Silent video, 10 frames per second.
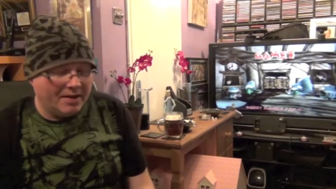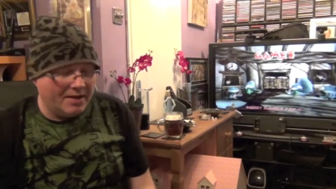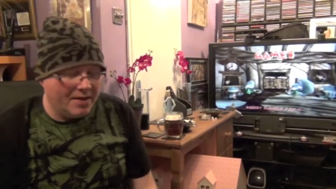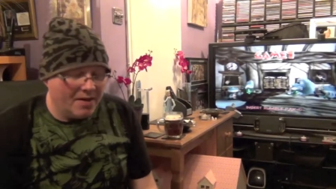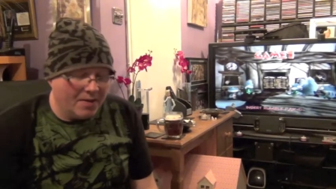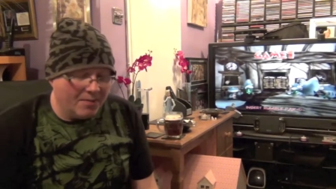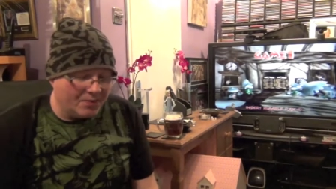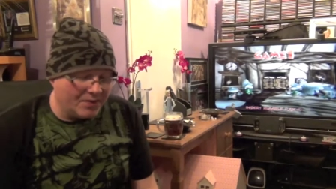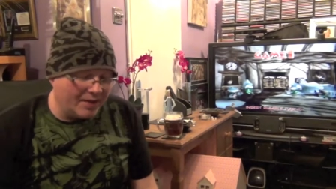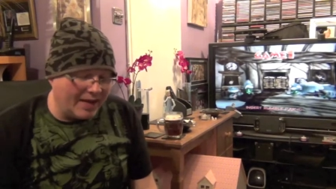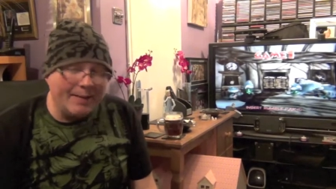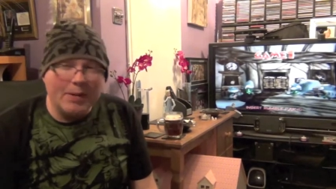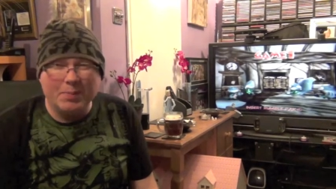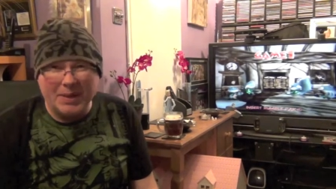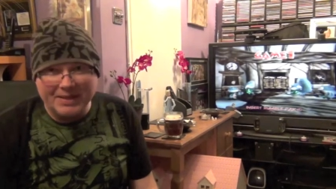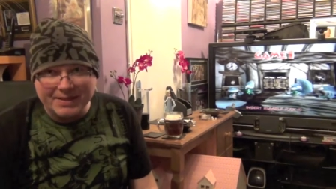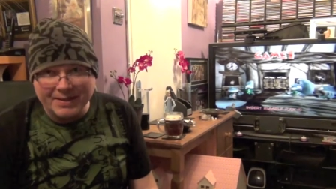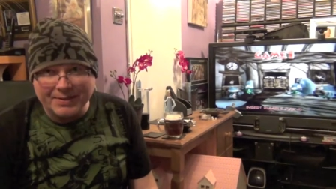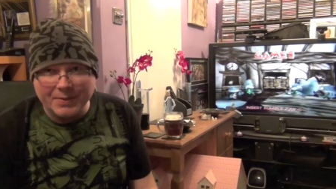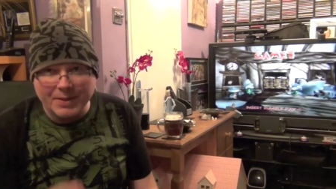It came out on a
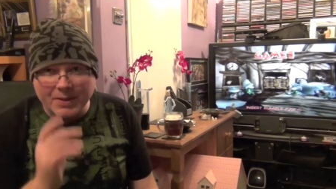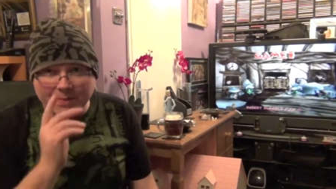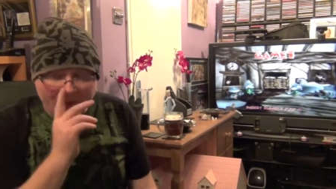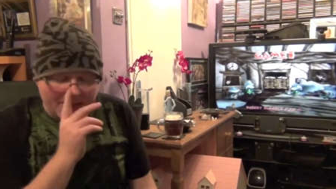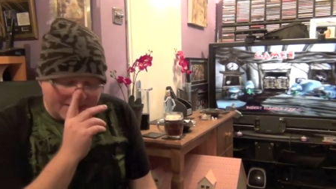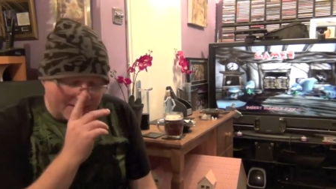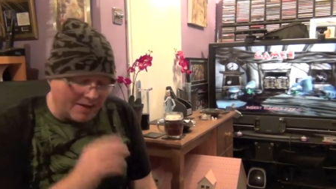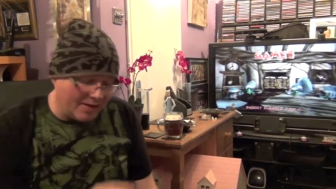PC as well, but